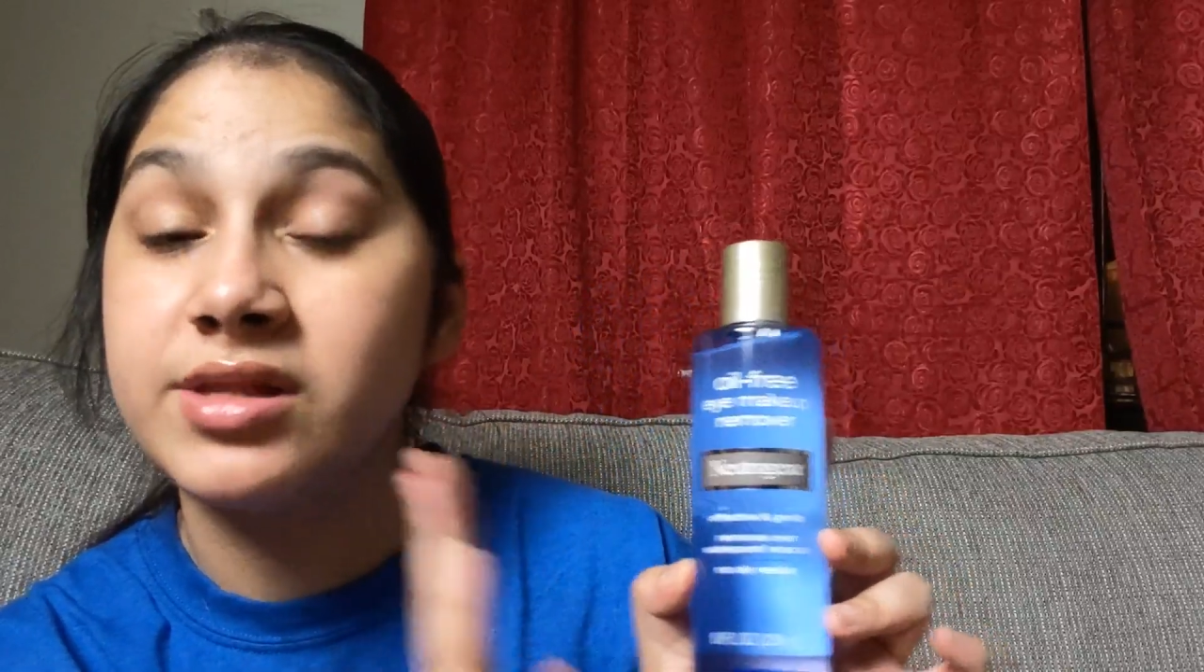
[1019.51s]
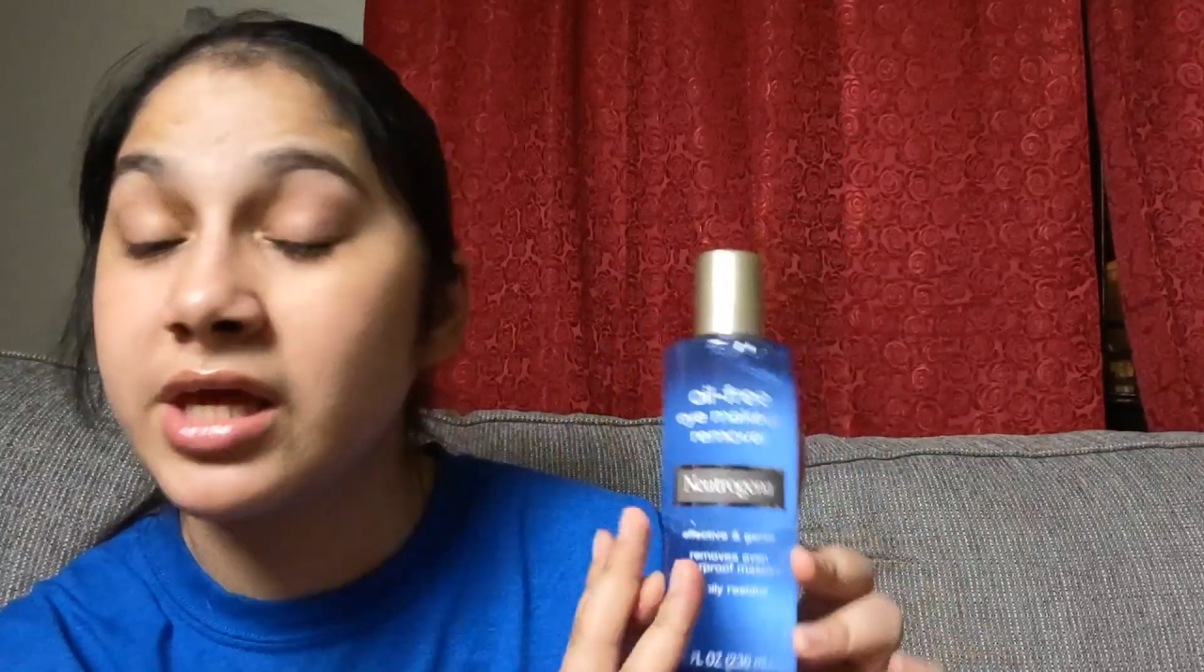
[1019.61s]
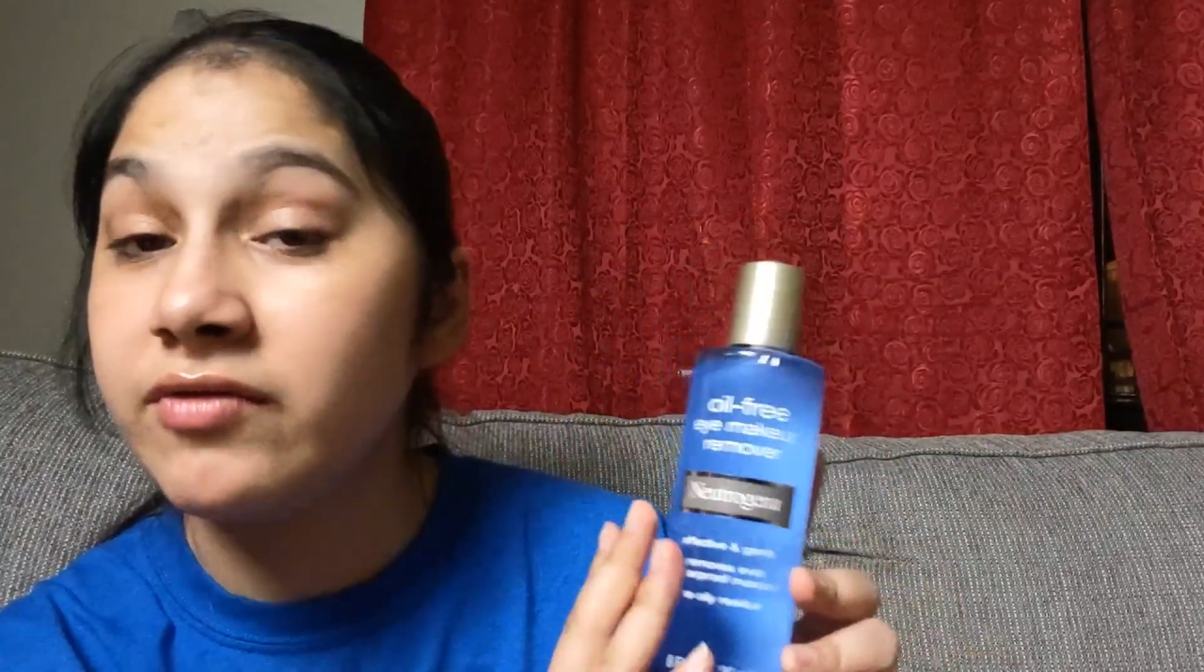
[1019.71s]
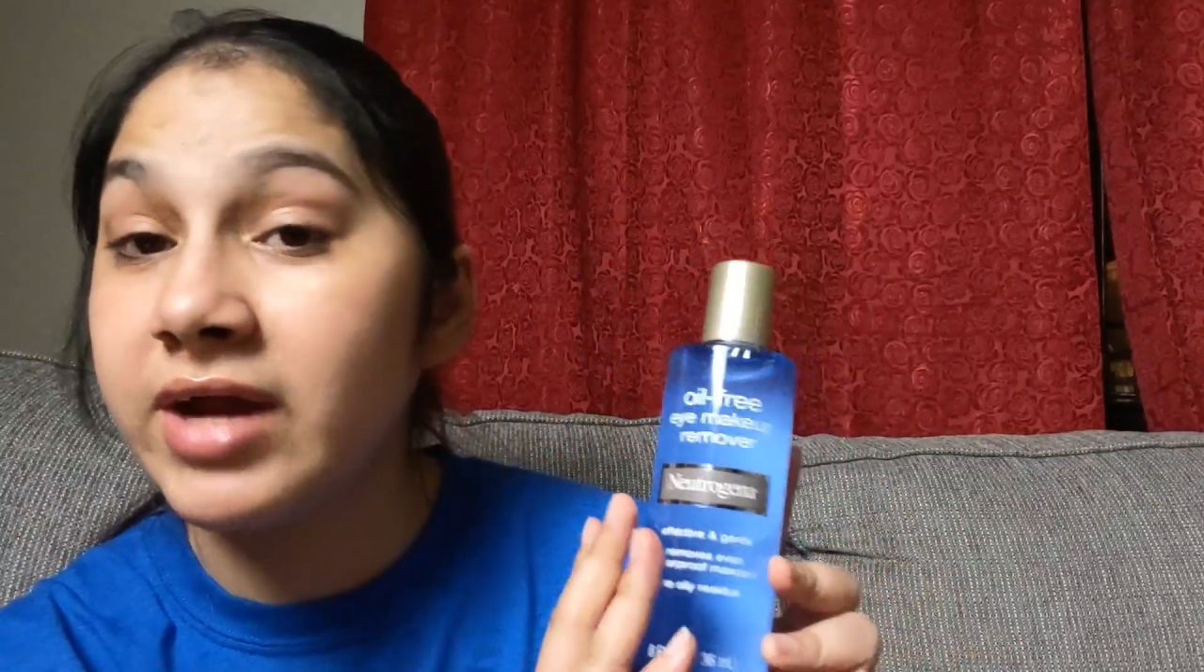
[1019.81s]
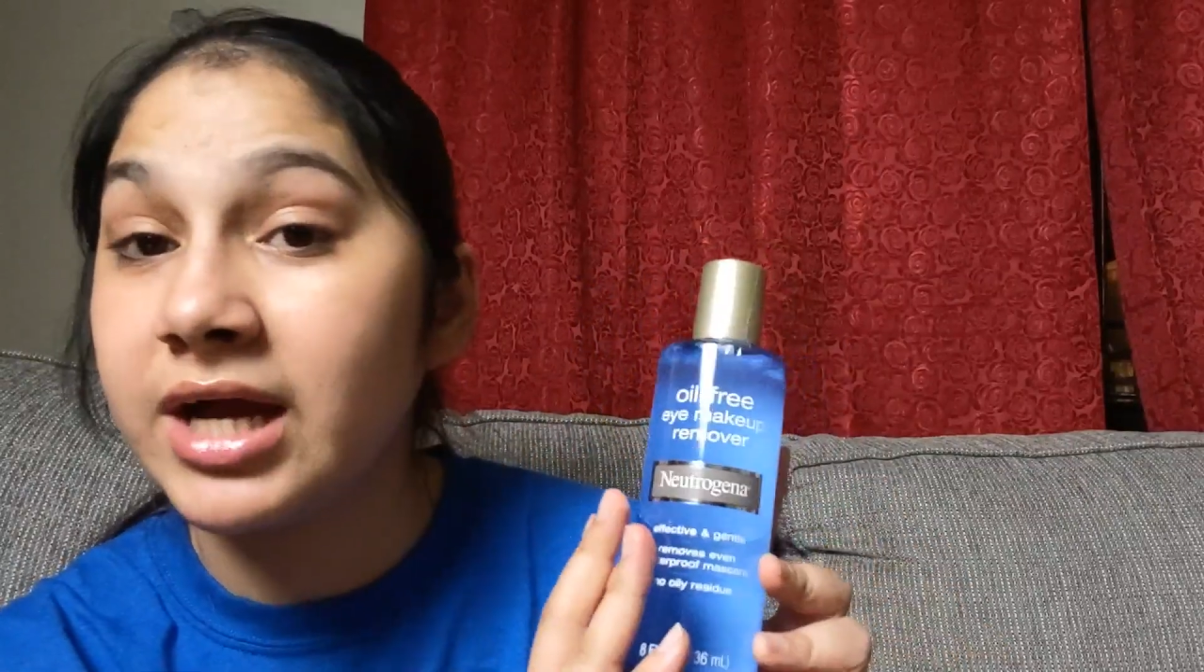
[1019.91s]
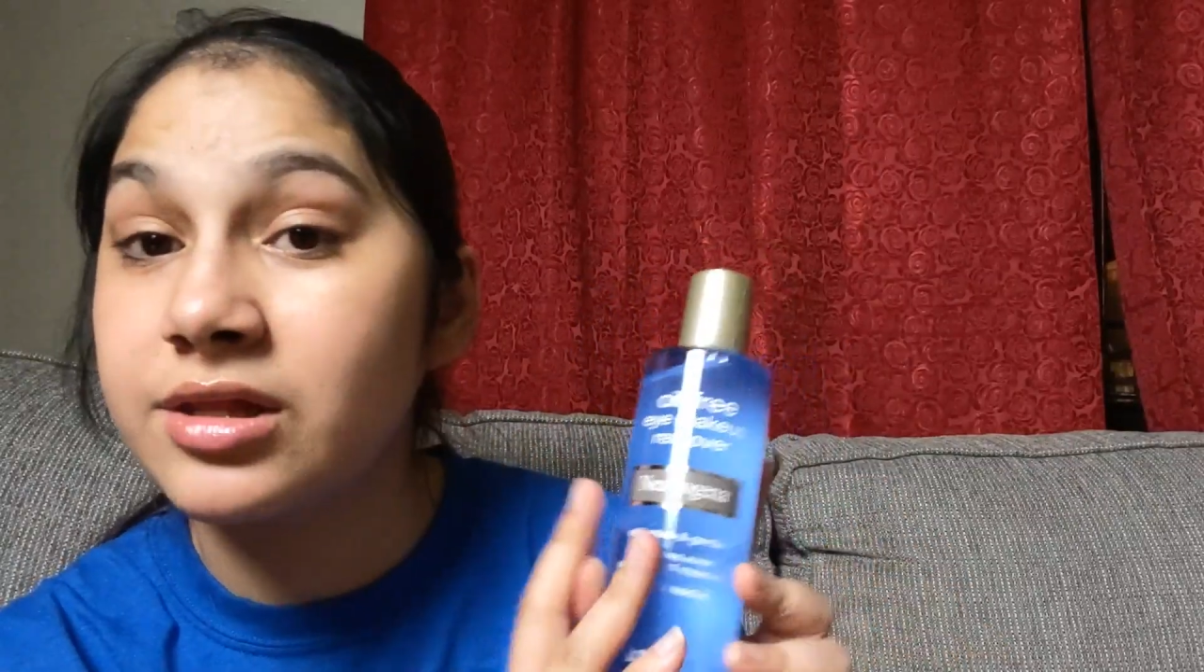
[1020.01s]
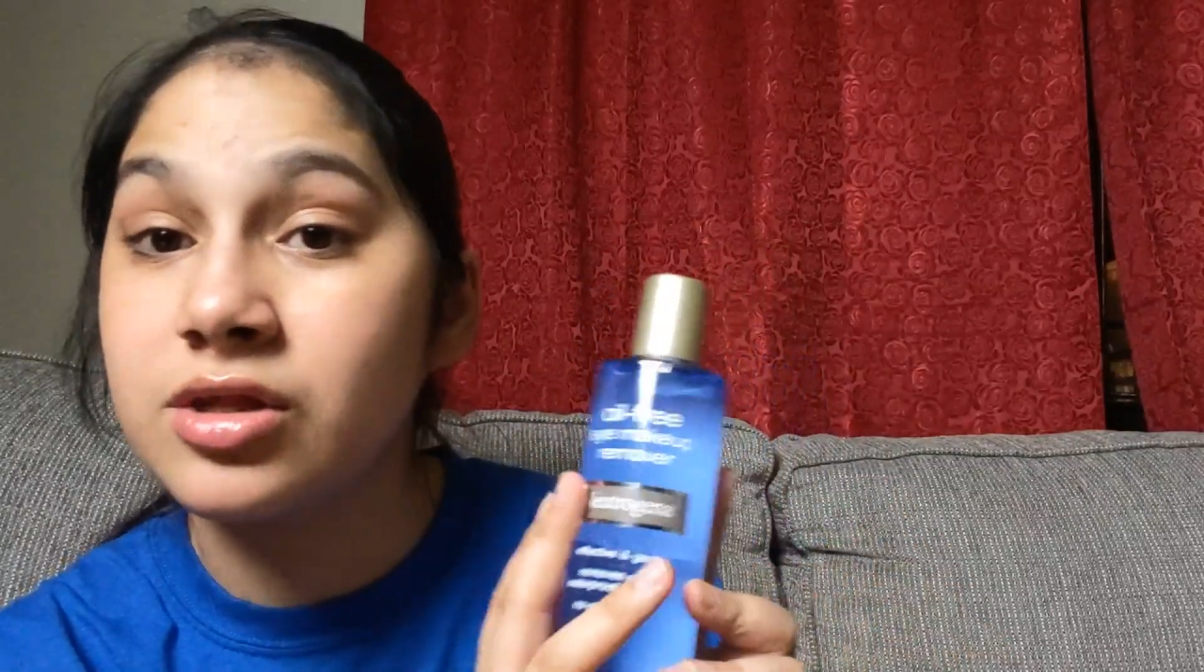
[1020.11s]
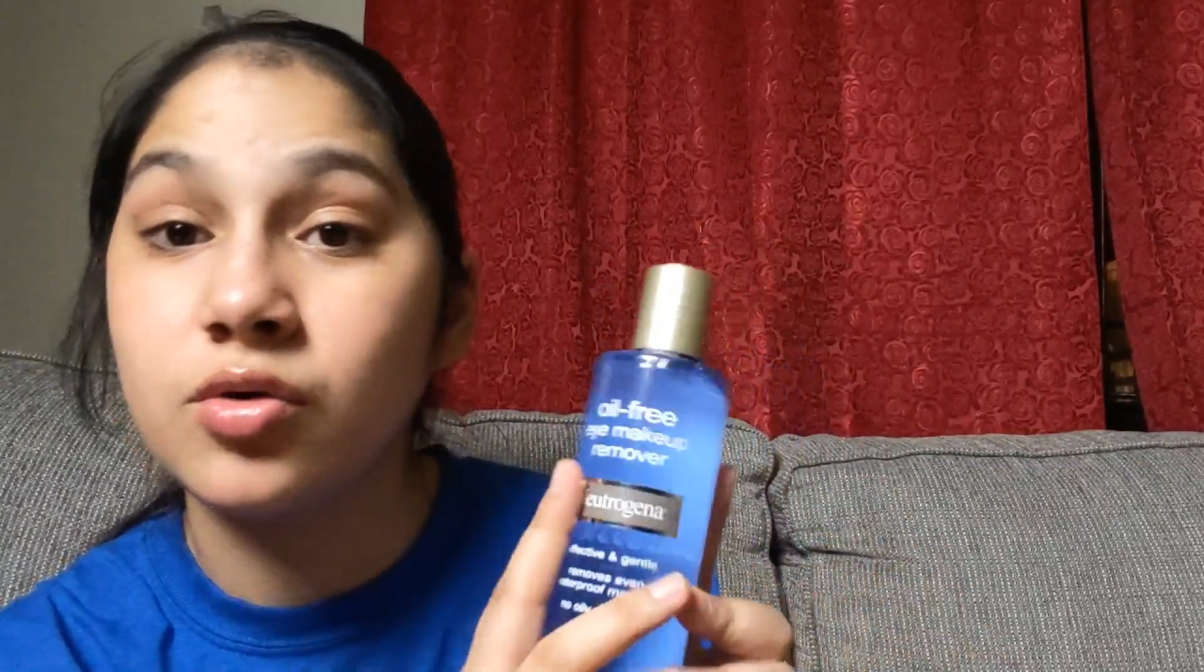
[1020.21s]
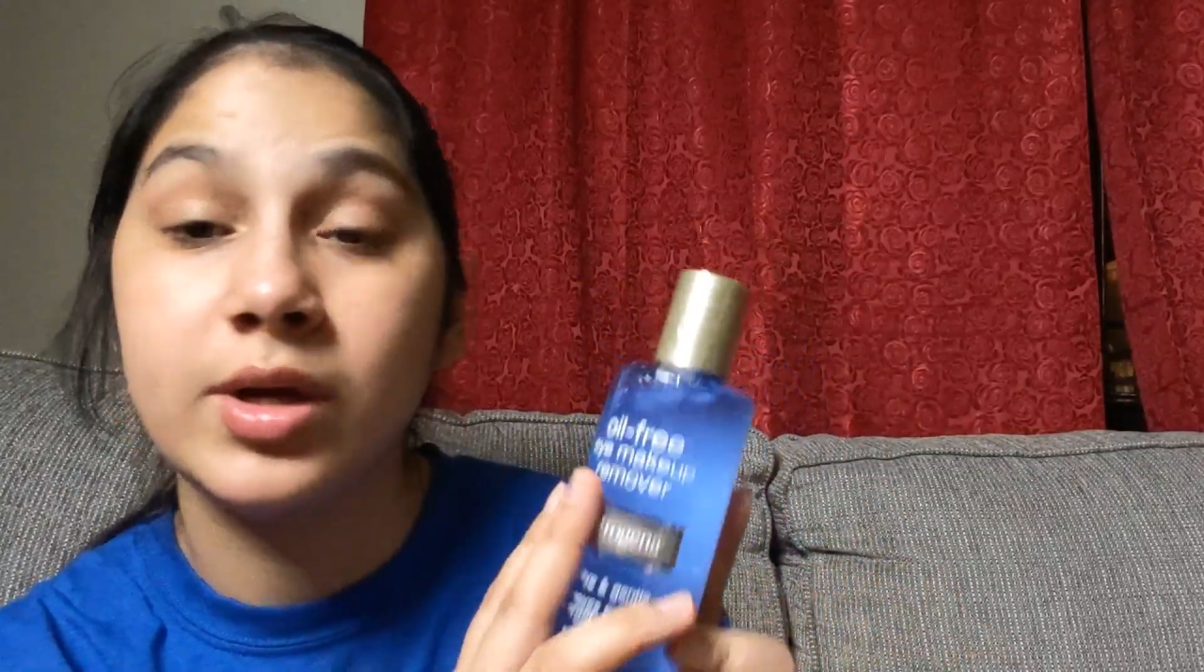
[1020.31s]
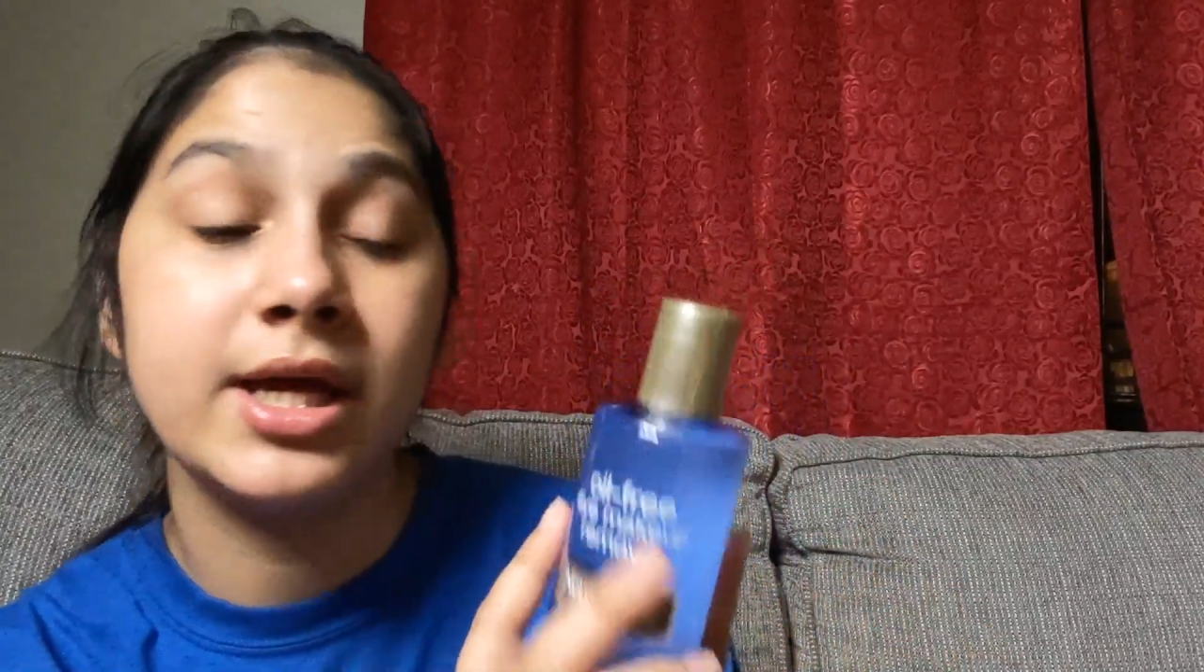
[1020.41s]
skin
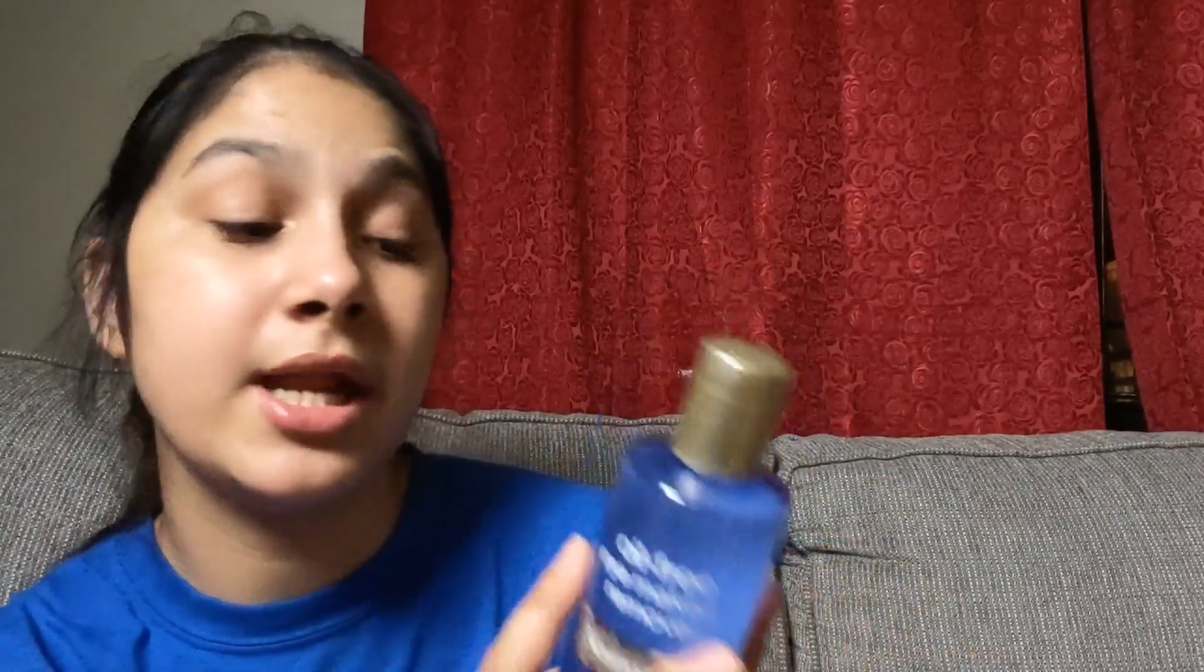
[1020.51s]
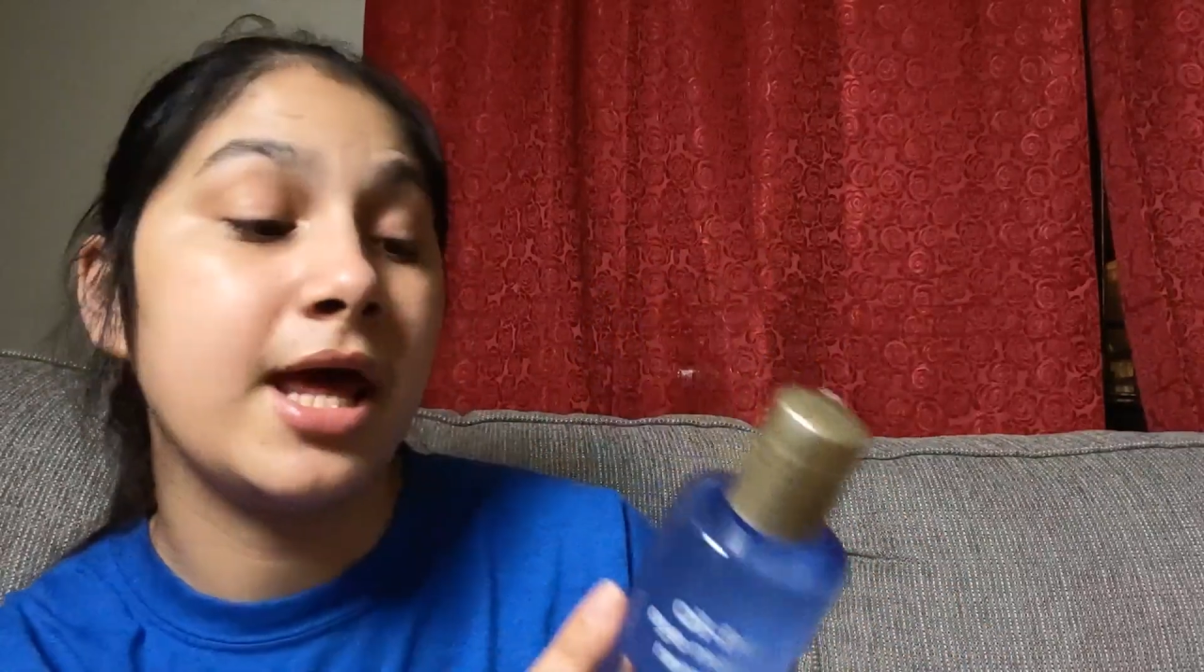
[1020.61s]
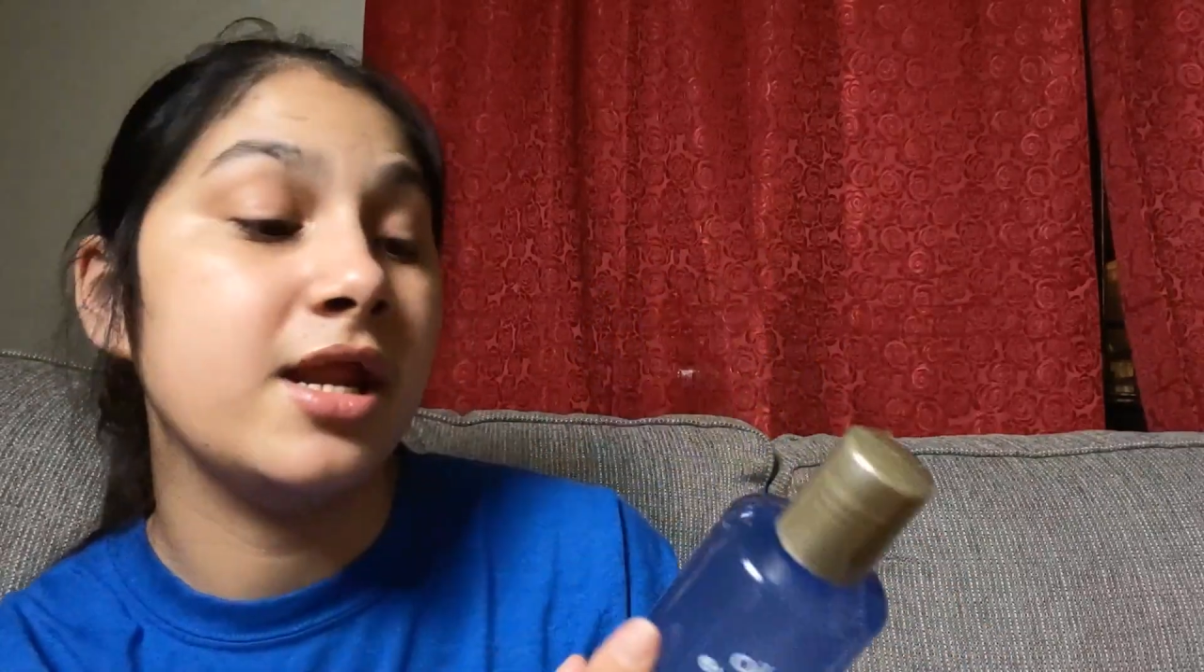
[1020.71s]
reacts to it,